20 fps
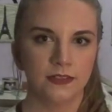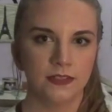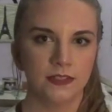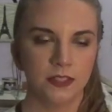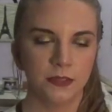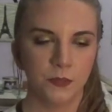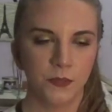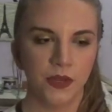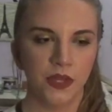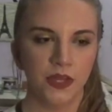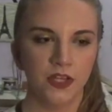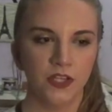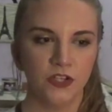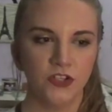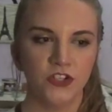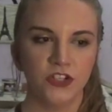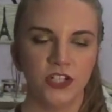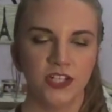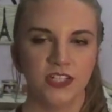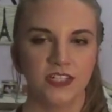
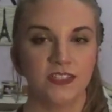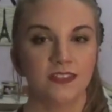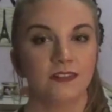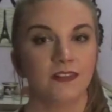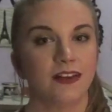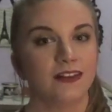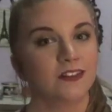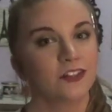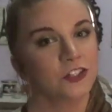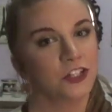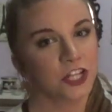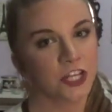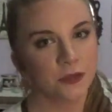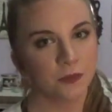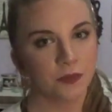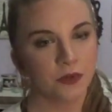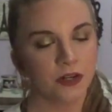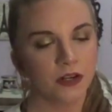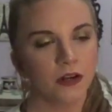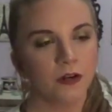sponge, and it's a lot
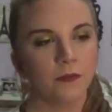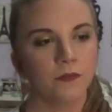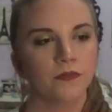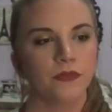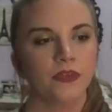cheaper,